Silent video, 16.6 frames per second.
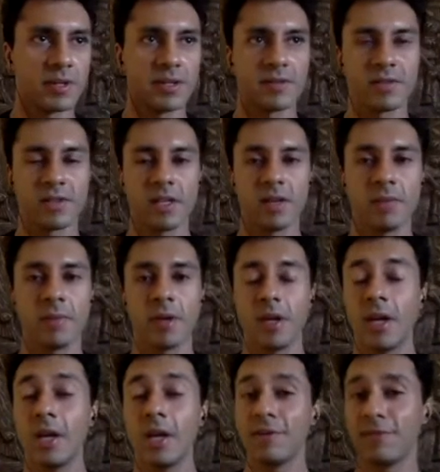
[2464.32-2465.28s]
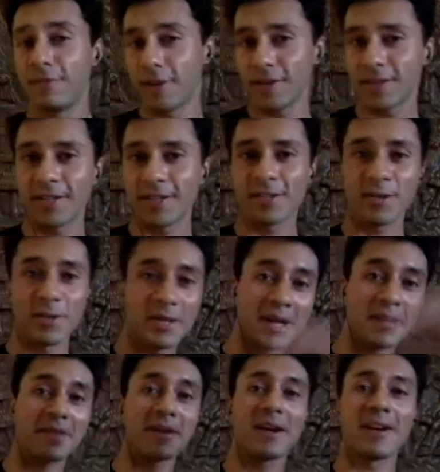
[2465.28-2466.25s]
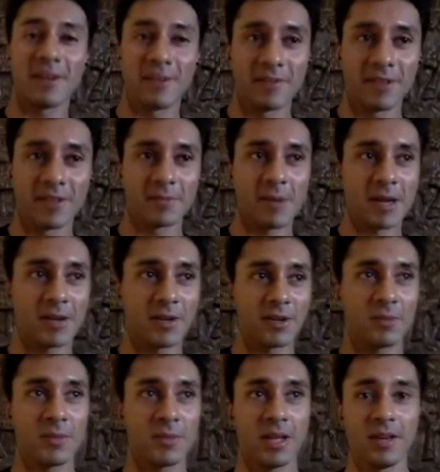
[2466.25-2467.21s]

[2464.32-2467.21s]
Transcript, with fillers: of sleep versus on the other end of the spectrum,